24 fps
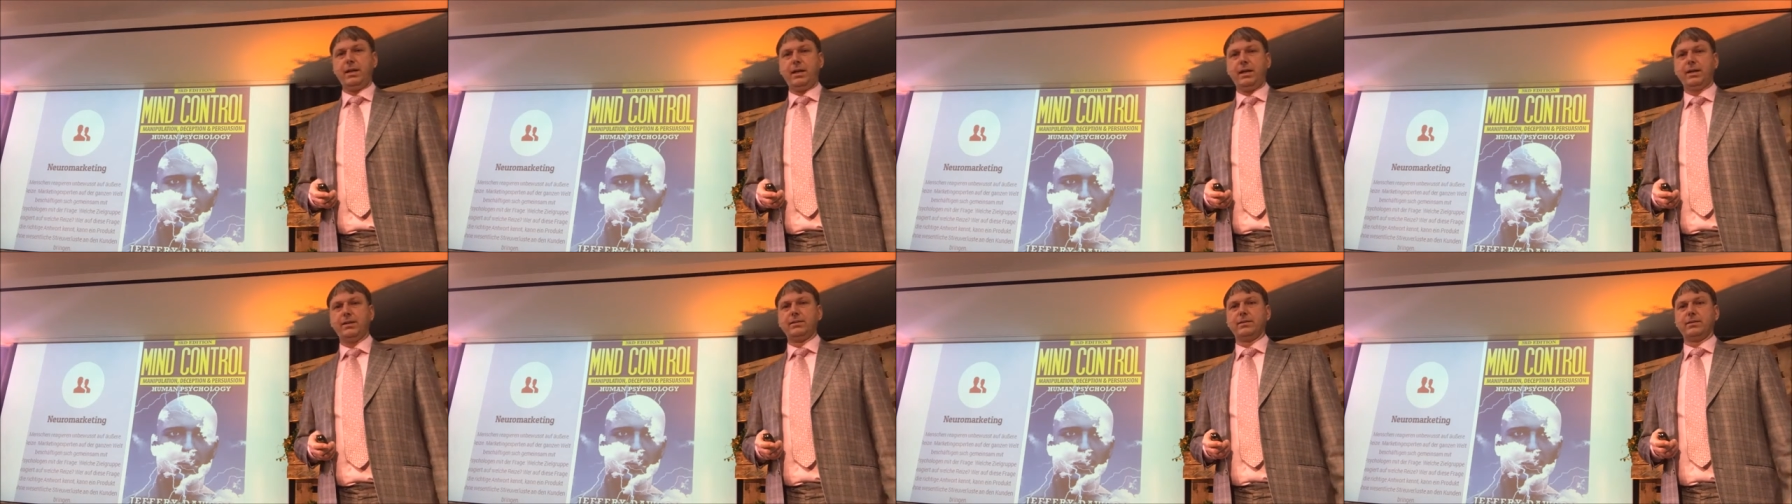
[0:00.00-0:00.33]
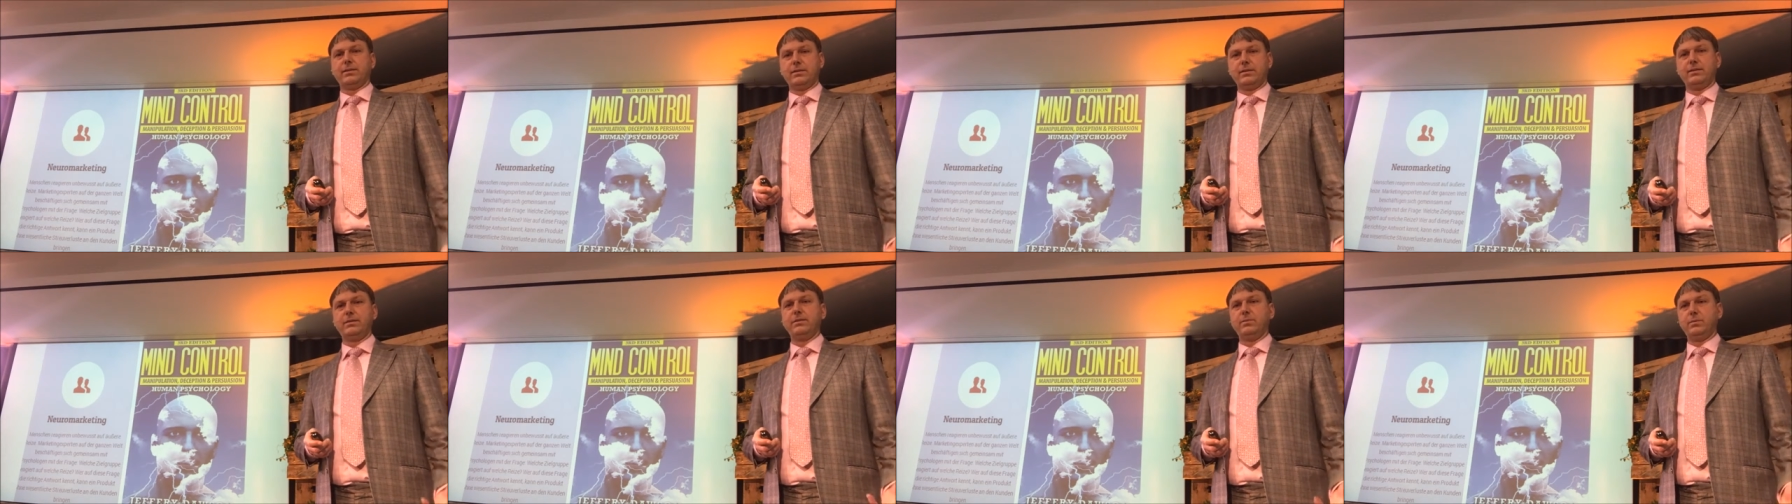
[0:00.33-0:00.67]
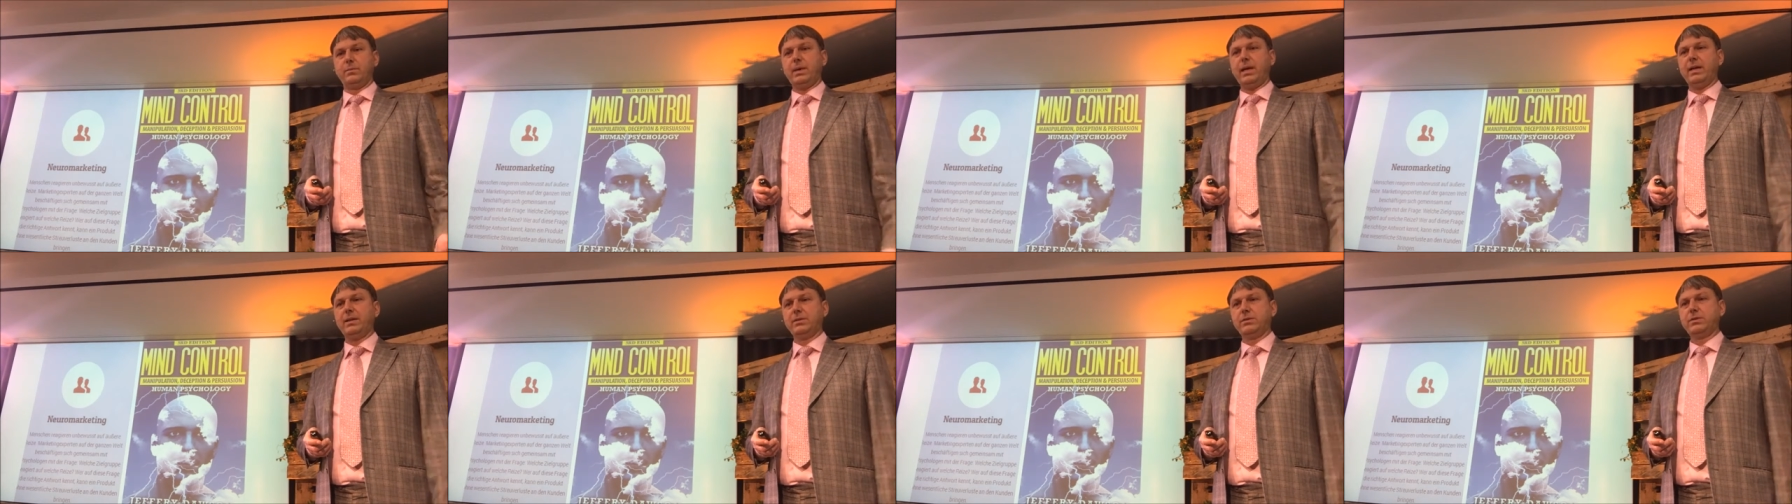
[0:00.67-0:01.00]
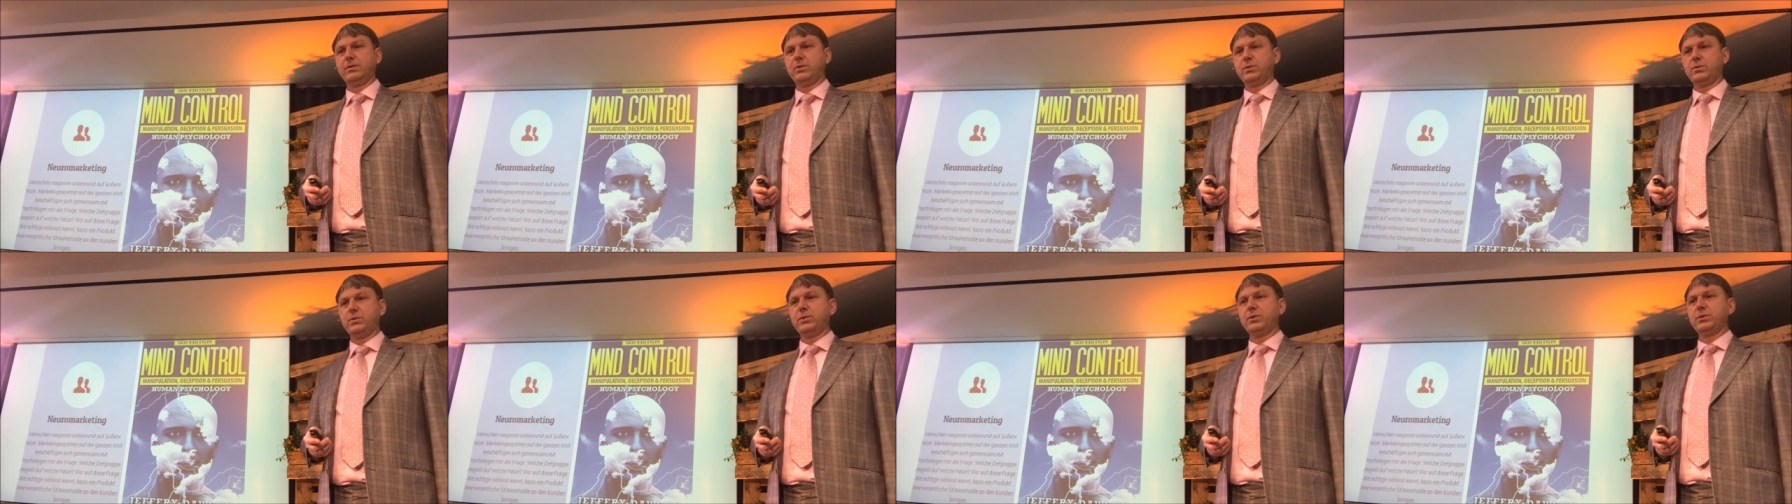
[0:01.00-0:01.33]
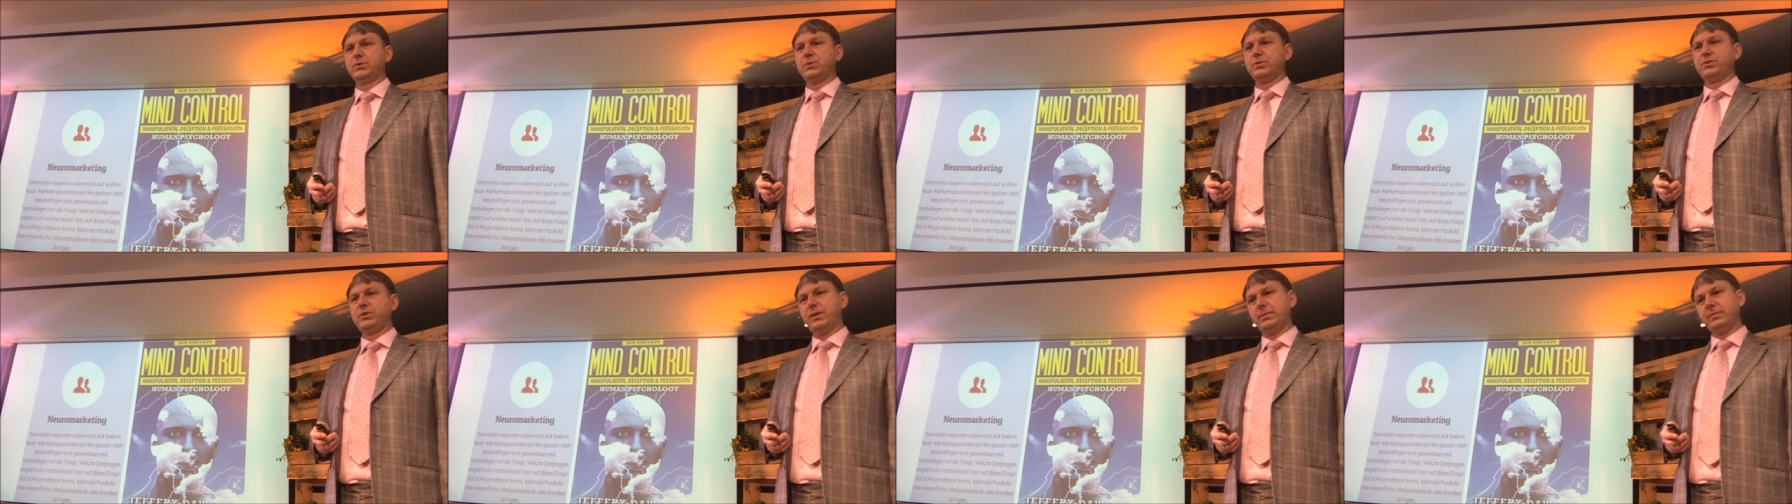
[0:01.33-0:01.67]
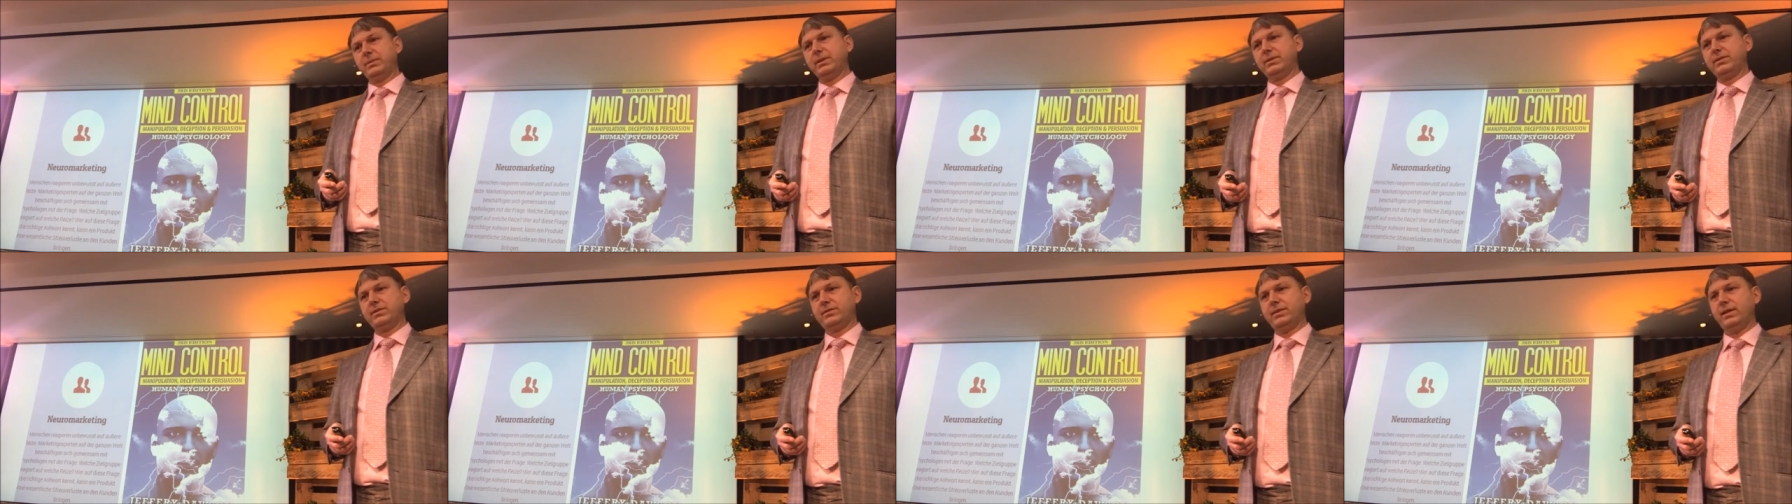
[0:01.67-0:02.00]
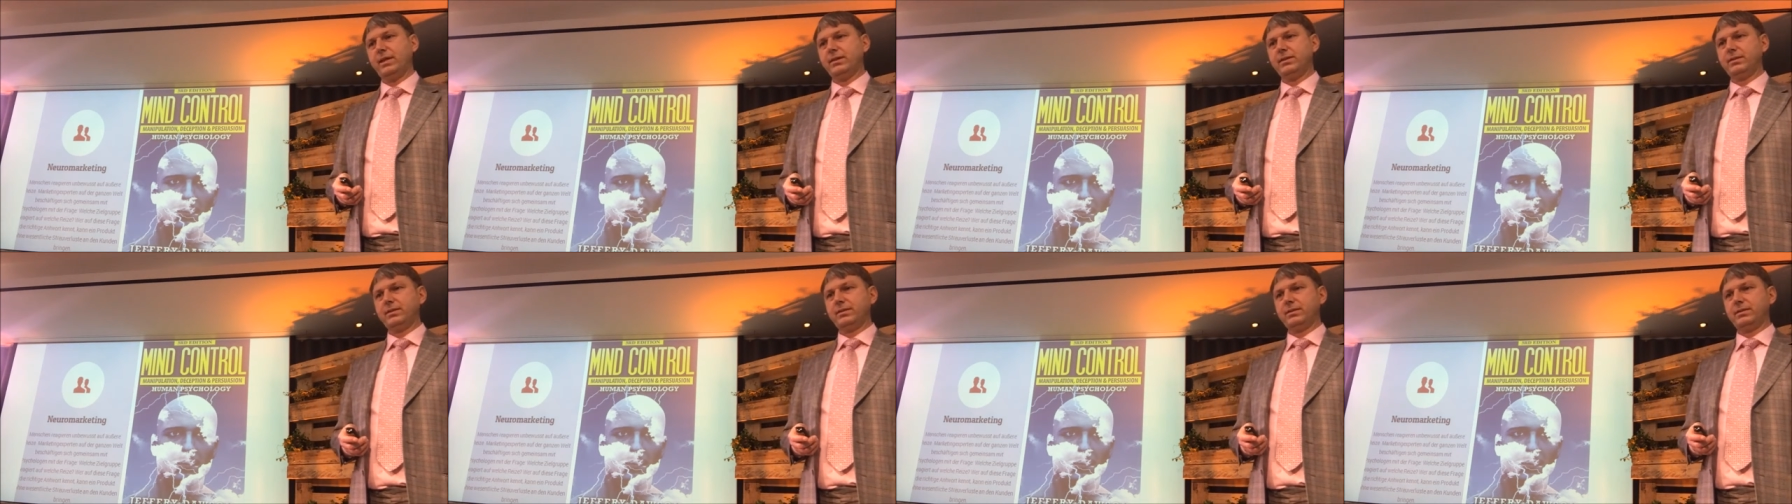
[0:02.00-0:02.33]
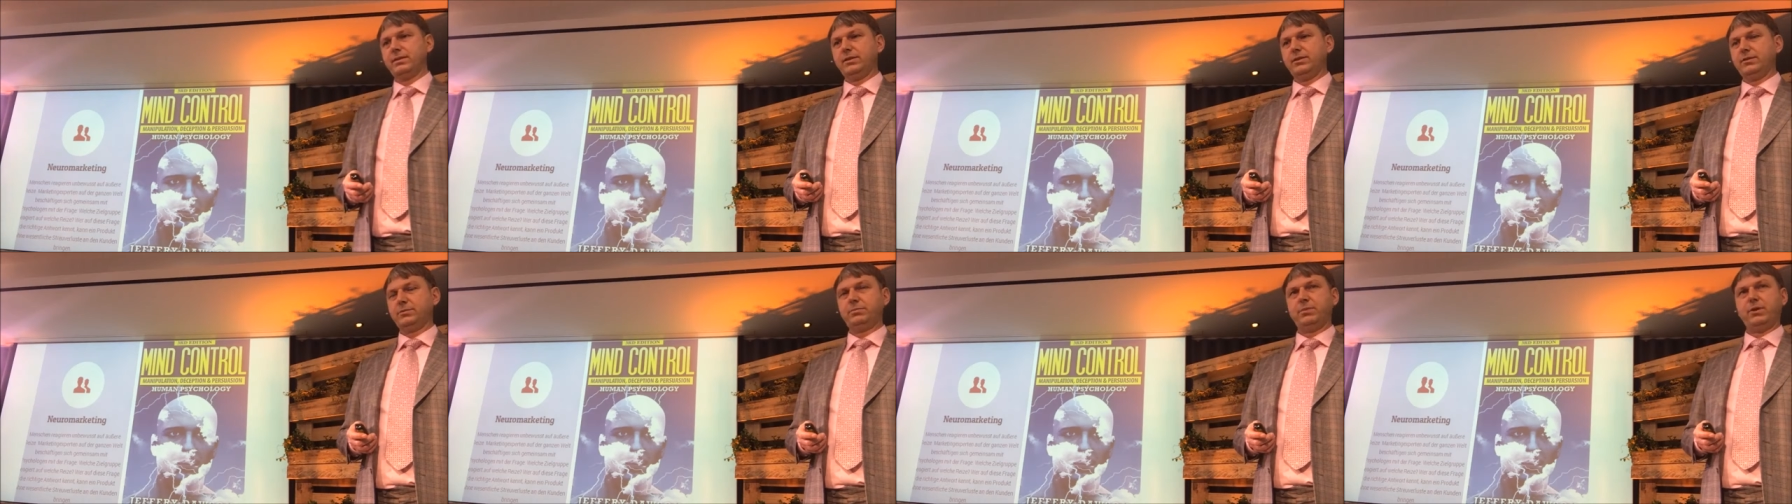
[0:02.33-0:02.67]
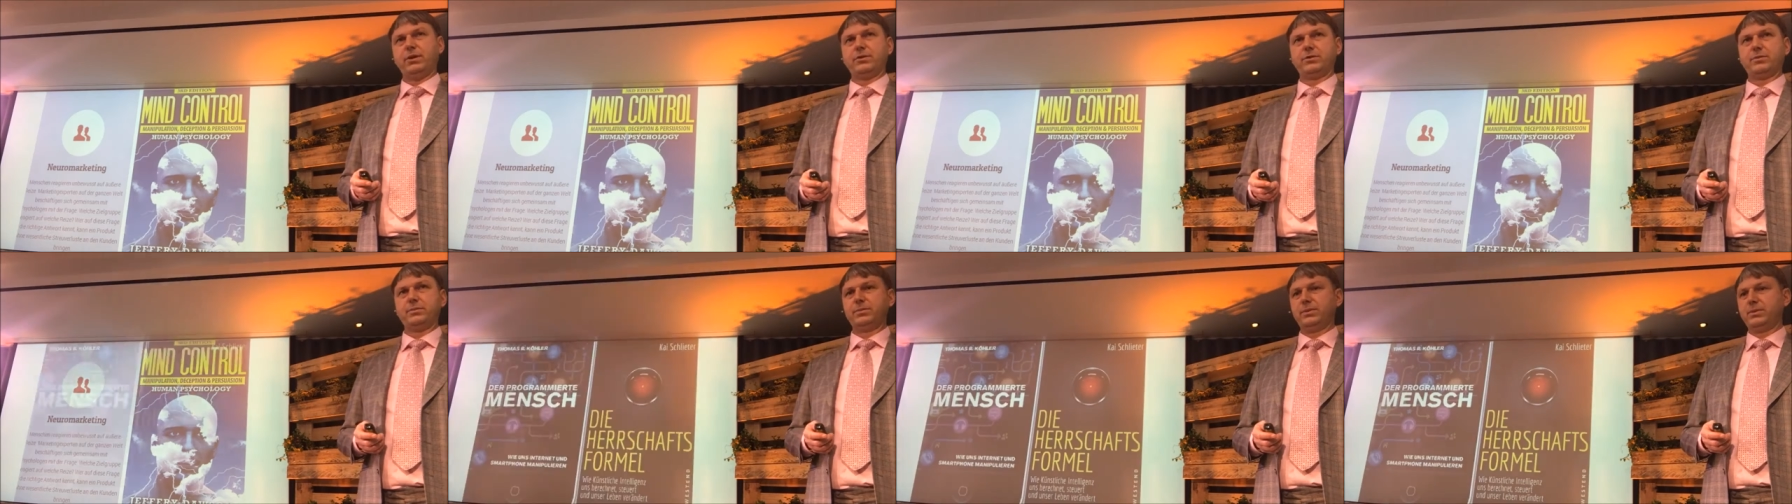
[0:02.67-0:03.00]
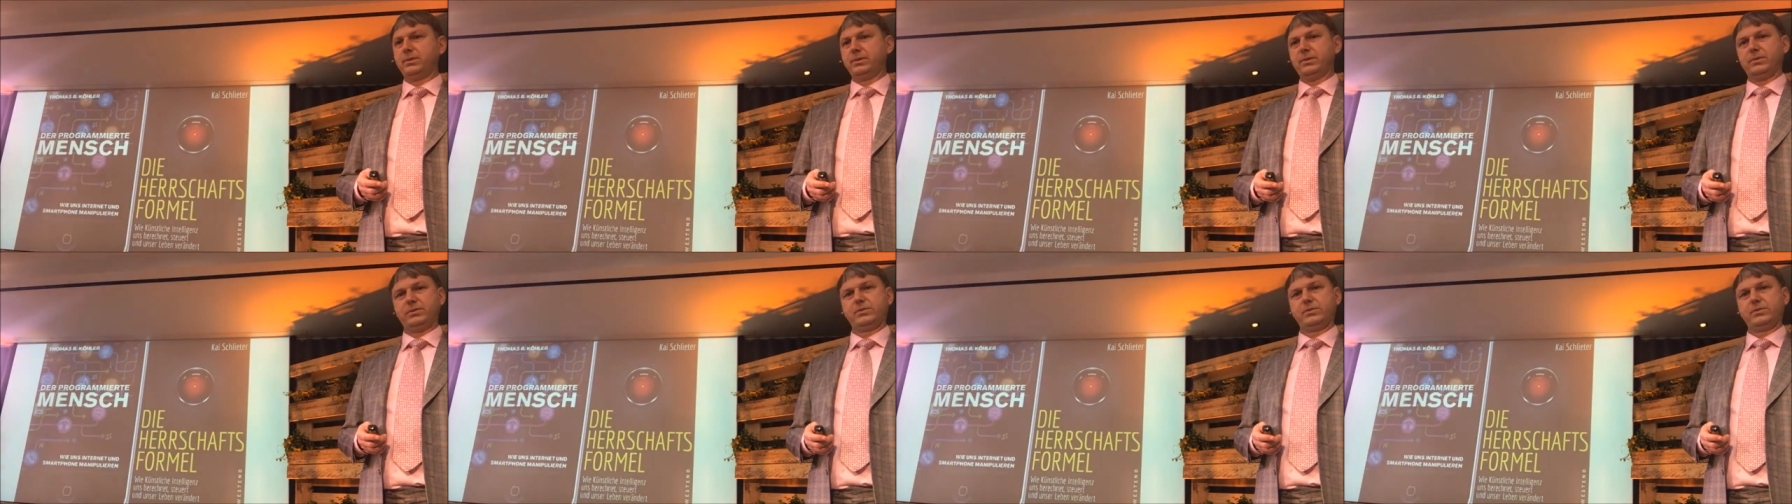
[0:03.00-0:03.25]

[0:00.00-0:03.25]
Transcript: and mind control to some extent is possible.